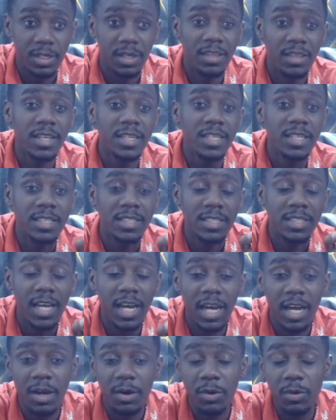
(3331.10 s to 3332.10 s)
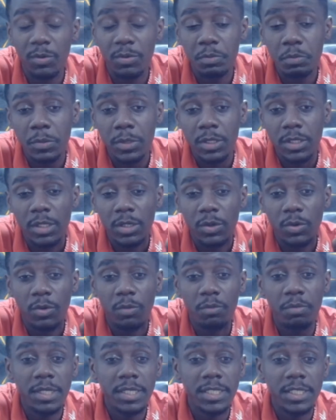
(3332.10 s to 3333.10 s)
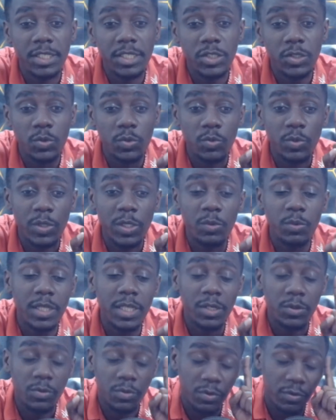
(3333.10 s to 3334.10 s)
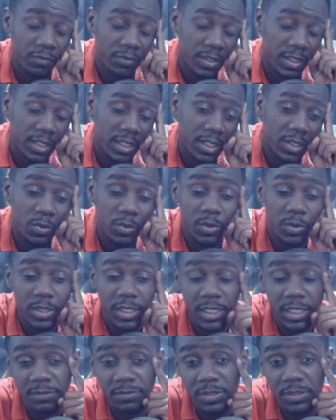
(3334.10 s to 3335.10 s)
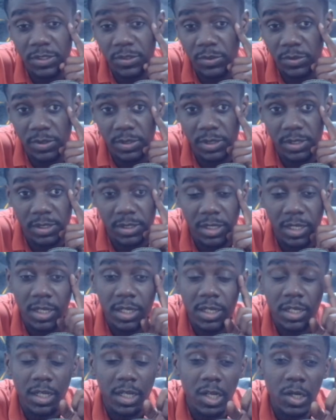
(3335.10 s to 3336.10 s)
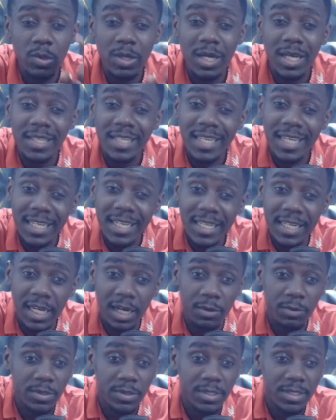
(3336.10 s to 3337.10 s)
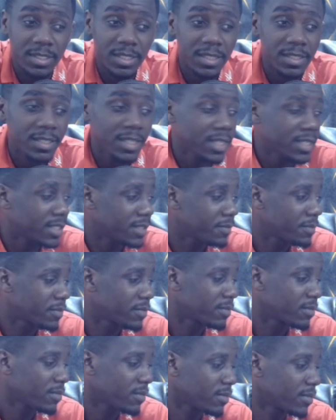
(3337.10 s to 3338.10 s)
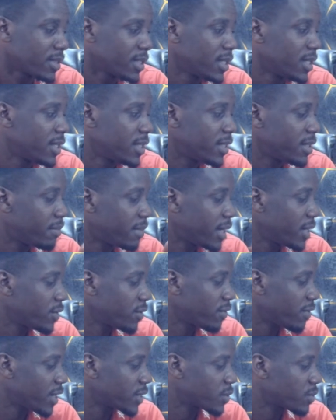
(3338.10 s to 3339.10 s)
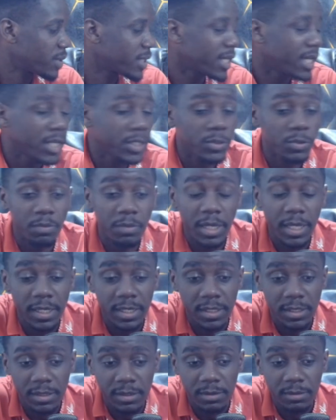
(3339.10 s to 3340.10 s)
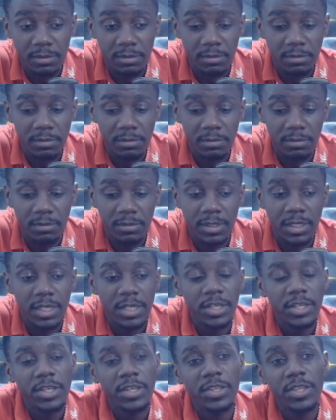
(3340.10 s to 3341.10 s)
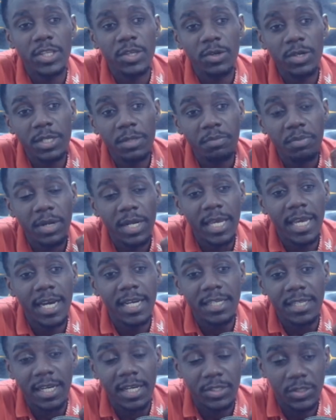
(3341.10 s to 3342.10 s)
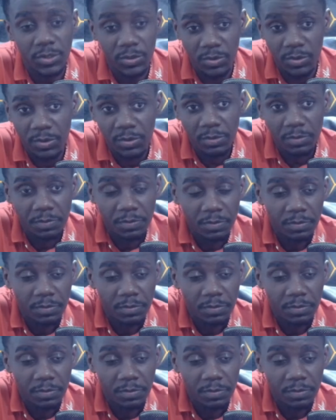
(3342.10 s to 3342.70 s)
that is now competing to really win the trophy in two consecutive seasons, look at the clean out that the manager of Arsenal had to make. The only player at Arsenal